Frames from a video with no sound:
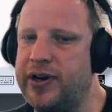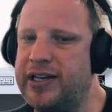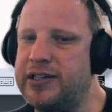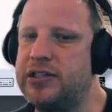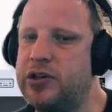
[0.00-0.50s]
It
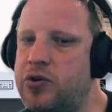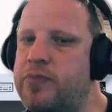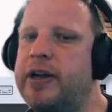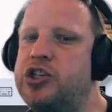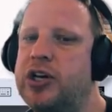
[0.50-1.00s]
is so
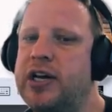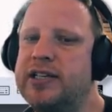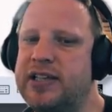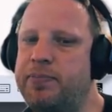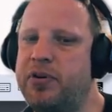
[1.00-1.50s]
much
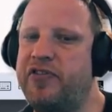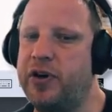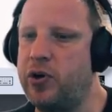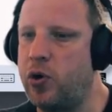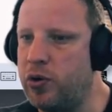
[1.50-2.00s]
simpler for
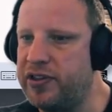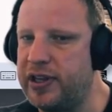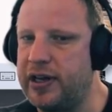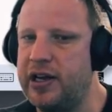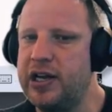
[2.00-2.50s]
an
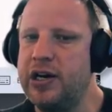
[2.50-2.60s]
author